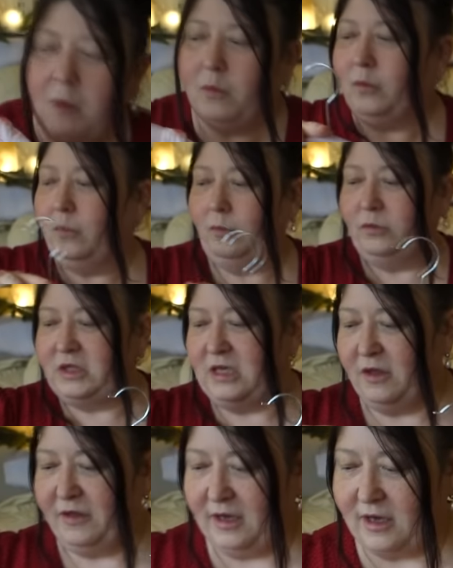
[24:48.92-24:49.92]
one do
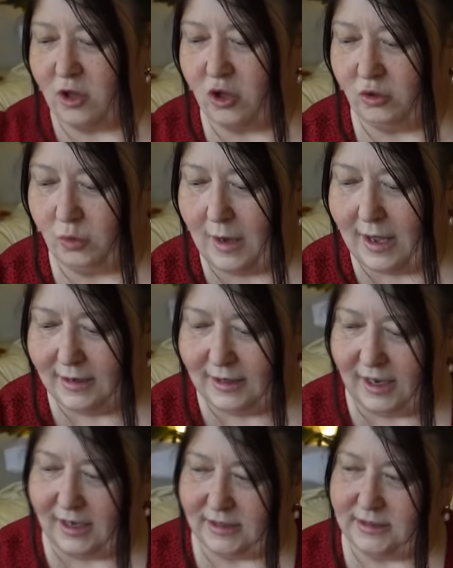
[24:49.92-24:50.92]
you think I should wear,
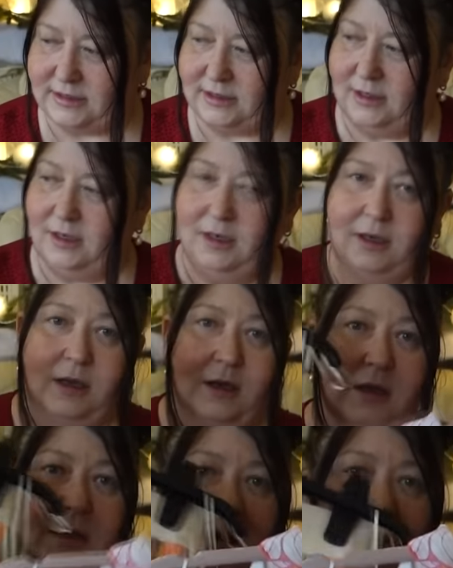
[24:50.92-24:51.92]
guys?
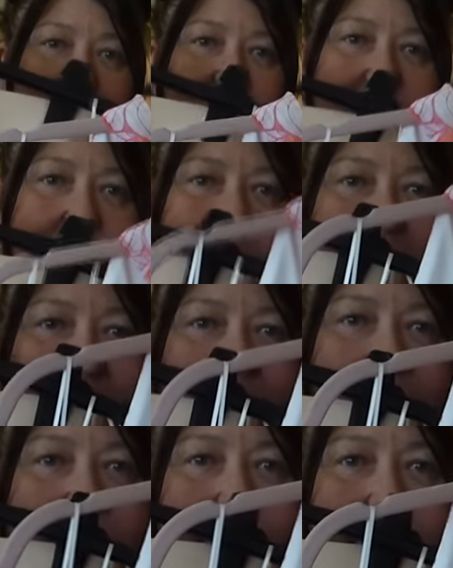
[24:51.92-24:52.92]
Should I wear,